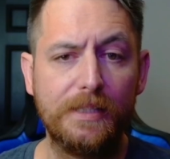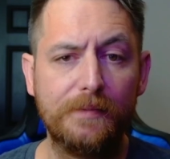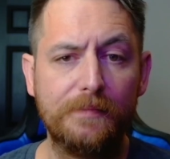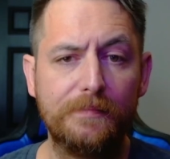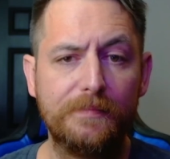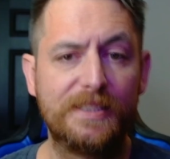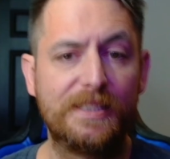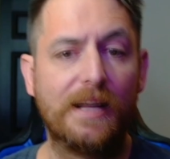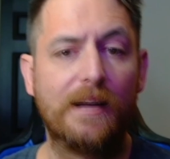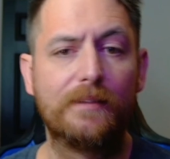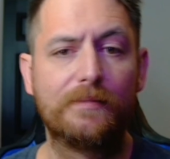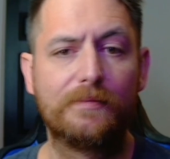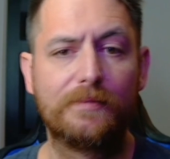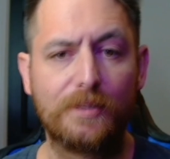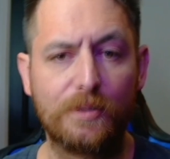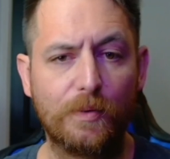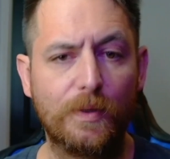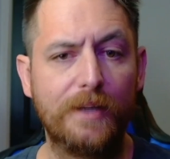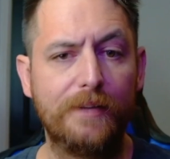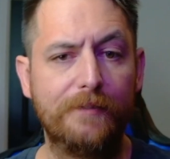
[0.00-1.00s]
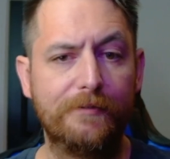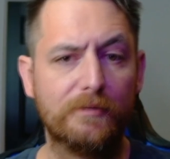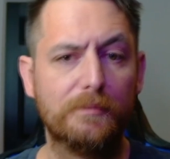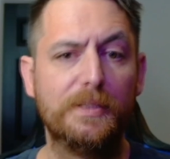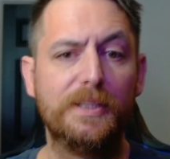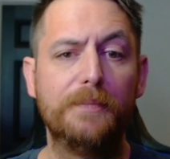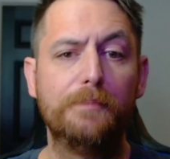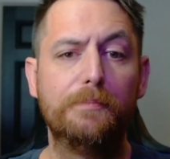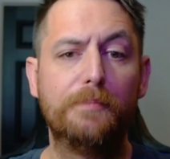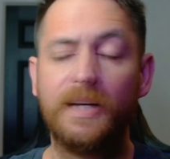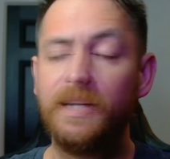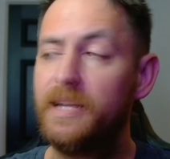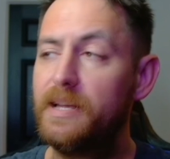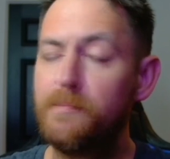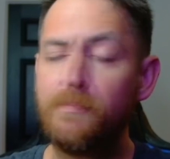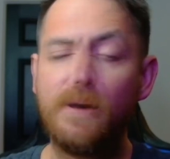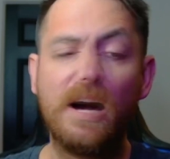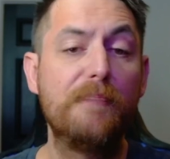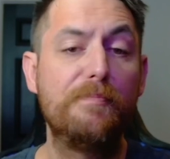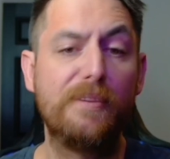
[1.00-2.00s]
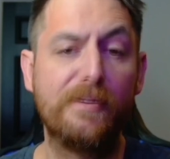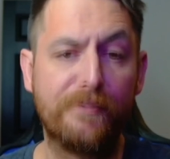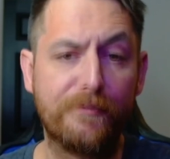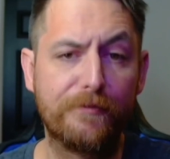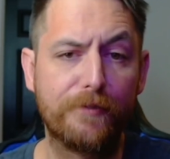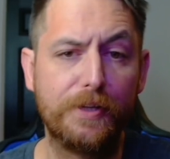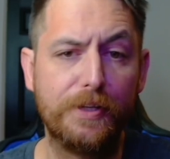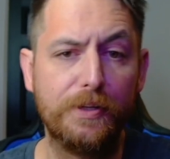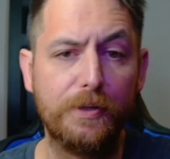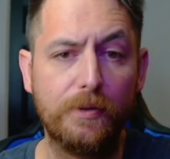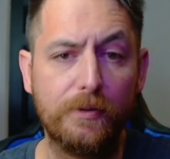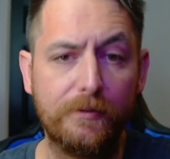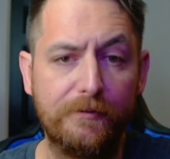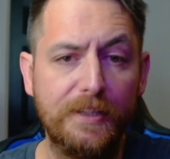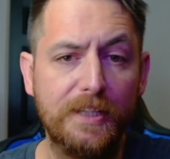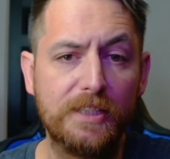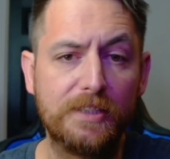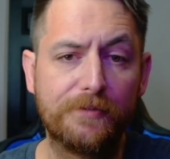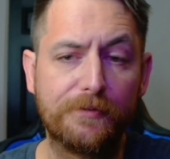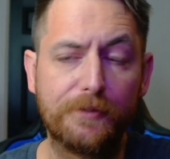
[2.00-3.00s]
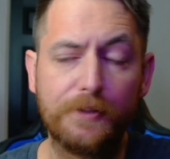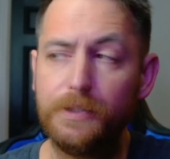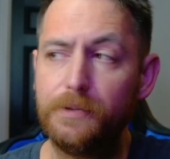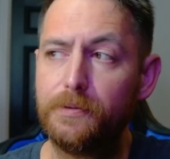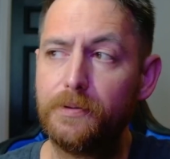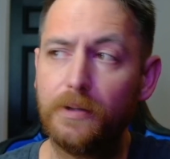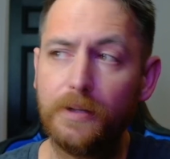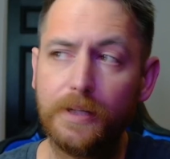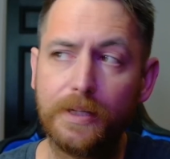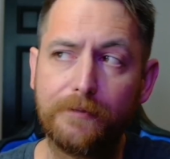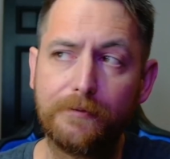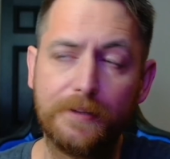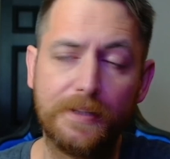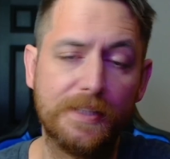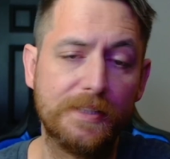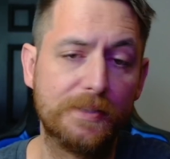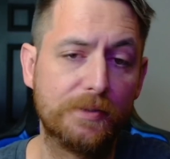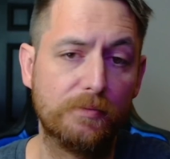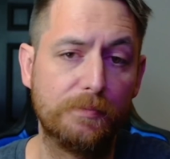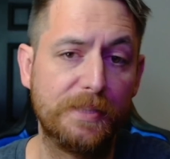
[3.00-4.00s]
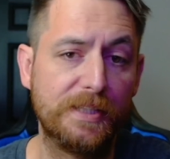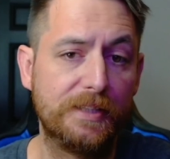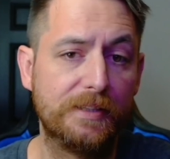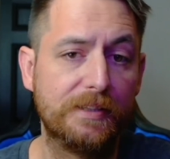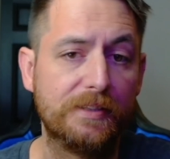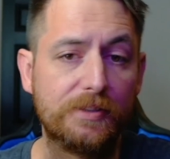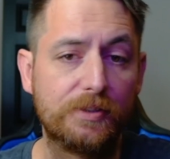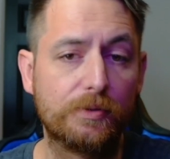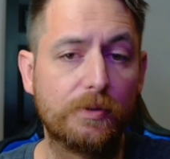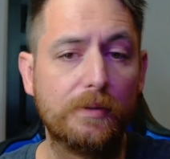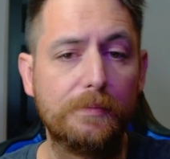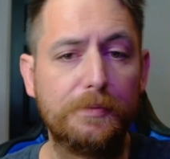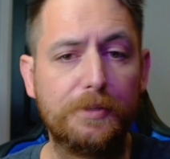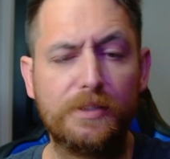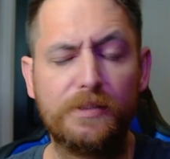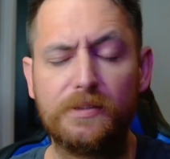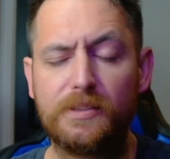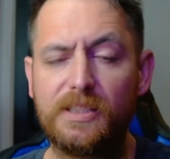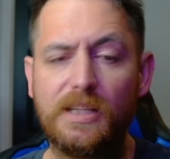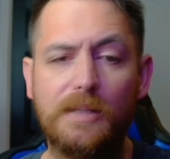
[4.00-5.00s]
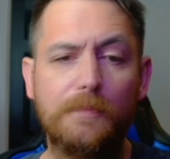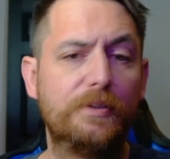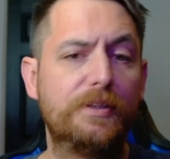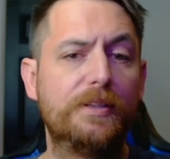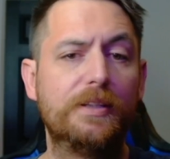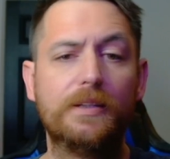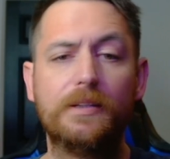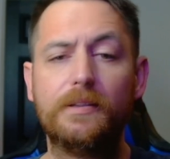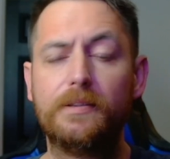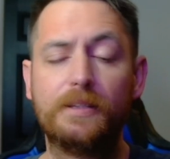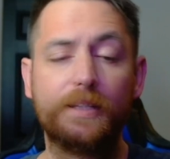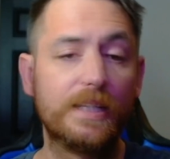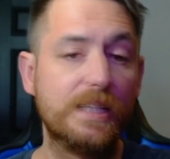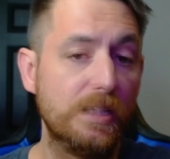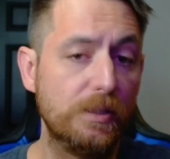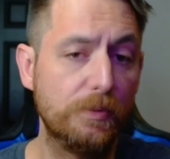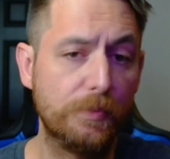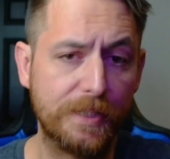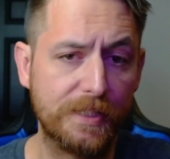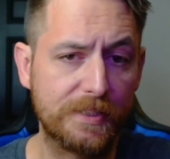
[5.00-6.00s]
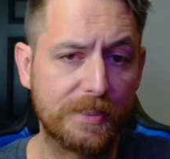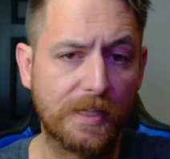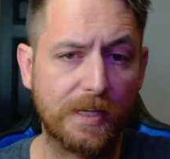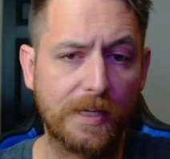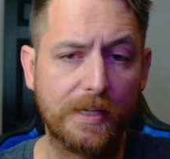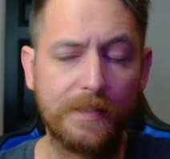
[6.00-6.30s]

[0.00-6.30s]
it's not quite for me, but it might be for you. If it is for you, the link for this will be in the description. Same with the Kiwi Design